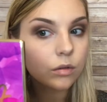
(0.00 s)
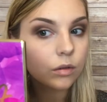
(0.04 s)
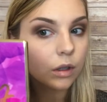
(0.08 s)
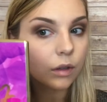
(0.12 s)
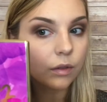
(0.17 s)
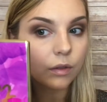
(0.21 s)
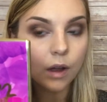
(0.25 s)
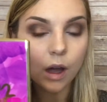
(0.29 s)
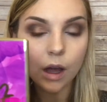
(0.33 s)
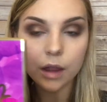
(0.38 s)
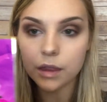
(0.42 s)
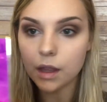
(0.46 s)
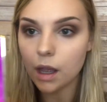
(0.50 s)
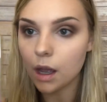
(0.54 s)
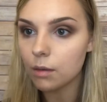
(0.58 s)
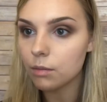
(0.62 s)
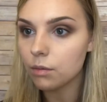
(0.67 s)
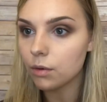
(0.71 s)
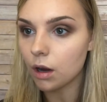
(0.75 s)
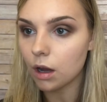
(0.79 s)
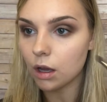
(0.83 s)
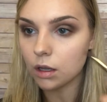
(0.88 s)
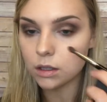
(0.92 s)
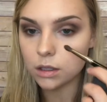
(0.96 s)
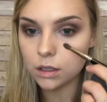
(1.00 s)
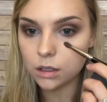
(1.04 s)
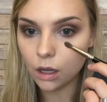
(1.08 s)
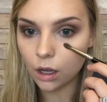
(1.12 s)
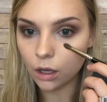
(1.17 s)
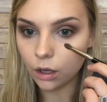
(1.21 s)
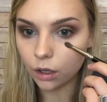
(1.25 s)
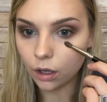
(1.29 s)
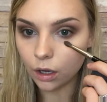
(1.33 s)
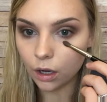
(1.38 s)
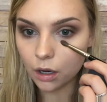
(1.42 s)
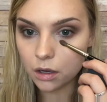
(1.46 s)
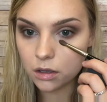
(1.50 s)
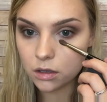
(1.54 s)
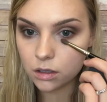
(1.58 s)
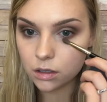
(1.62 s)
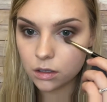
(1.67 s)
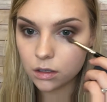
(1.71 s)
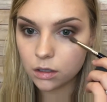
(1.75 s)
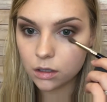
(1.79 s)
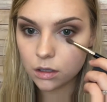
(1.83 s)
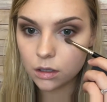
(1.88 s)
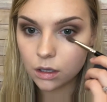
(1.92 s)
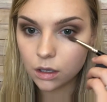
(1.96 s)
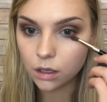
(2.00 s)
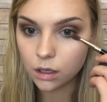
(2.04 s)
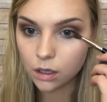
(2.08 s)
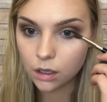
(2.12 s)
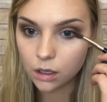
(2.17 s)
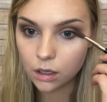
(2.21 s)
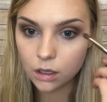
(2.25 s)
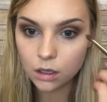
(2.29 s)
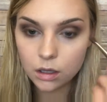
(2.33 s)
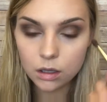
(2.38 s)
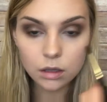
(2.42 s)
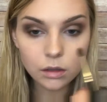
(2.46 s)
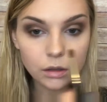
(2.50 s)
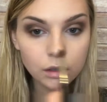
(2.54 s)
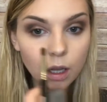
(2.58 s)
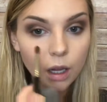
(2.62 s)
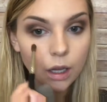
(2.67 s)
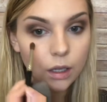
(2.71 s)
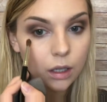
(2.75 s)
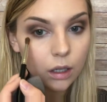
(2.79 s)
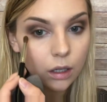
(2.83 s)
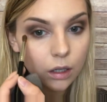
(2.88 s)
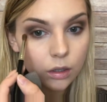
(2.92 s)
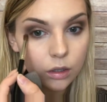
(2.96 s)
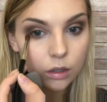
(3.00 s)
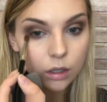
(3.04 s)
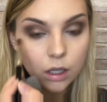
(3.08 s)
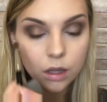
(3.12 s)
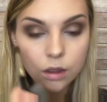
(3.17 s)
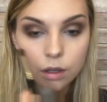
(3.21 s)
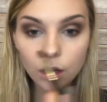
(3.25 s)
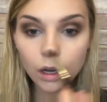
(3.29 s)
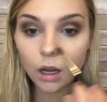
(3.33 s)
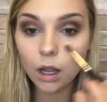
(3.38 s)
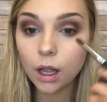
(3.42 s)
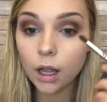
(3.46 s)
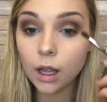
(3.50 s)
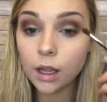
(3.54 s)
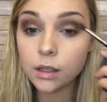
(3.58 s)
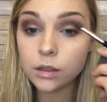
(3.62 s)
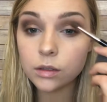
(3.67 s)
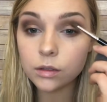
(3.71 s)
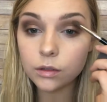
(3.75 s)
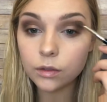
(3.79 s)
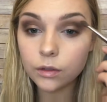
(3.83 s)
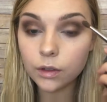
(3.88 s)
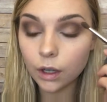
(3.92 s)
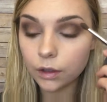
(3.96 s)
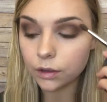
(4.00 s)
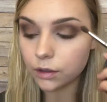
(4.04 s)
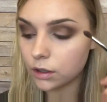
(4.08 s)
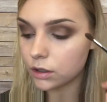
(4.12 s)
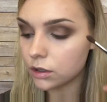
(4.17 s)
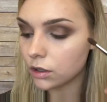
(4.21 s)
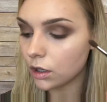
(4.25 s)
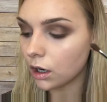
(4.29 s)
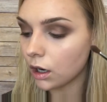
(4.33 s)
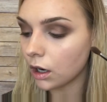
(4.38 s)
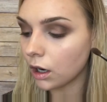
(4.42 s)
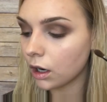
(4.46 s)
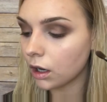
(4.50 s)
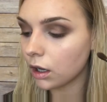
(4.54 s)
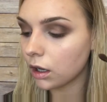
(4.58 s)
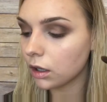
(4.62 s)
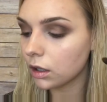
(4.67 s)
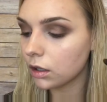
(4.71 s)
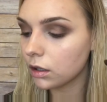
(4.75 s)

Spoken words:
we've got that bronze color lining underneath our eyes. We've got the dark,